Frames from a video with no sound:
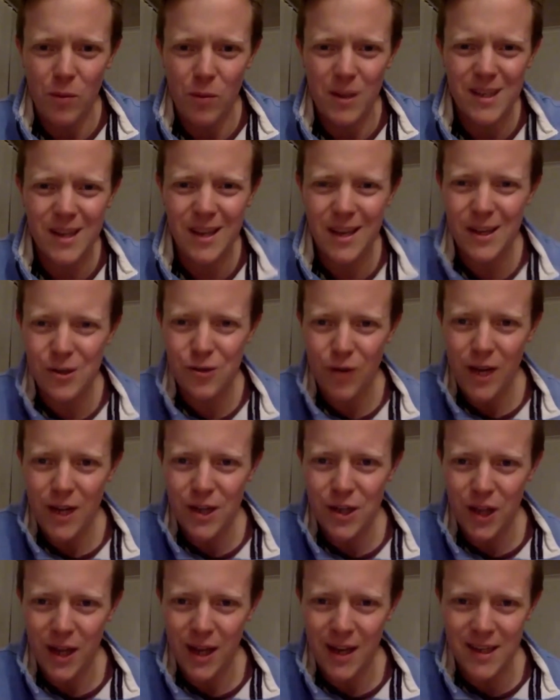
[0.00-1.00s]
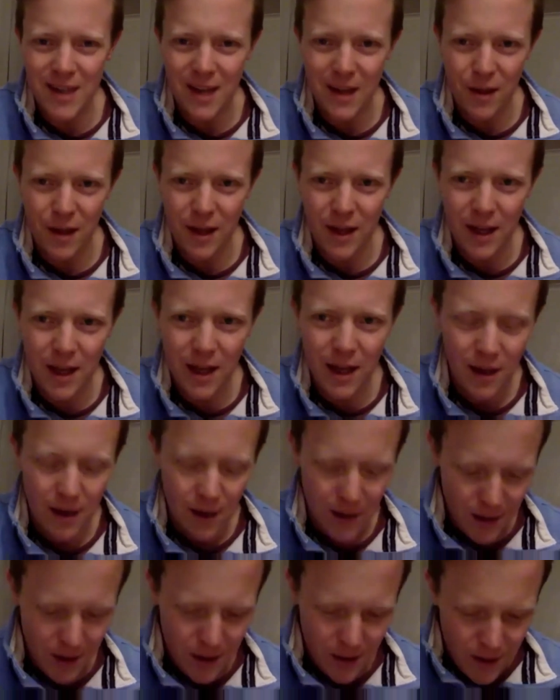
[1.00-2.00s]
It's a strange thing, isn't it, that he
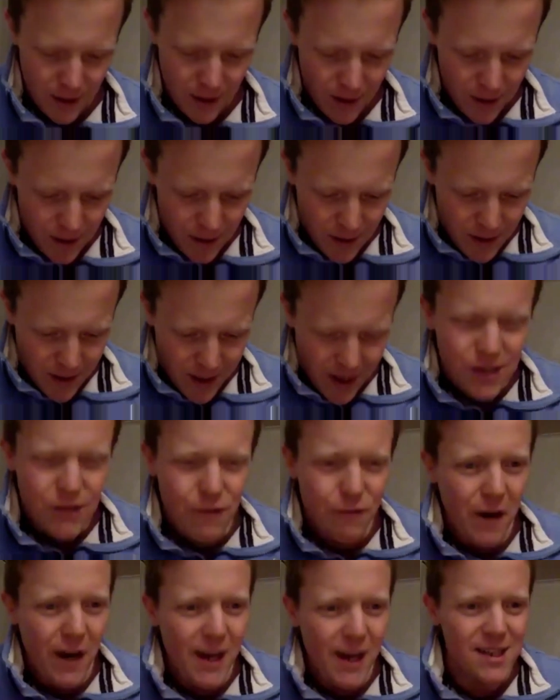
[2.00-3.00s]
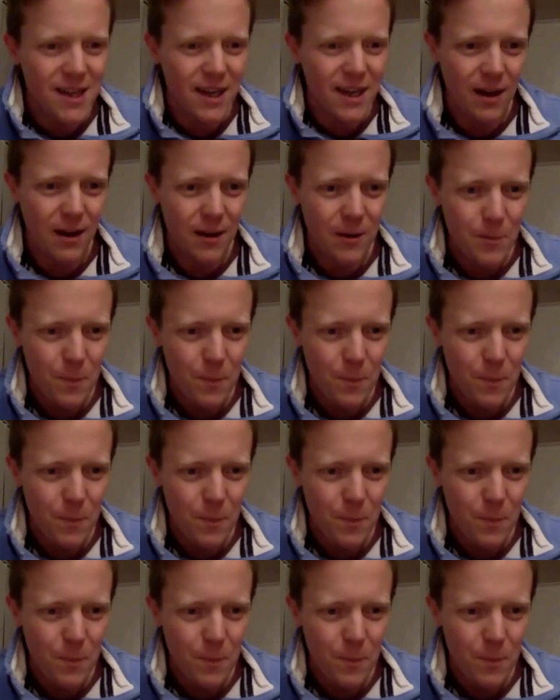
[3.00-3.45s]
is fighting,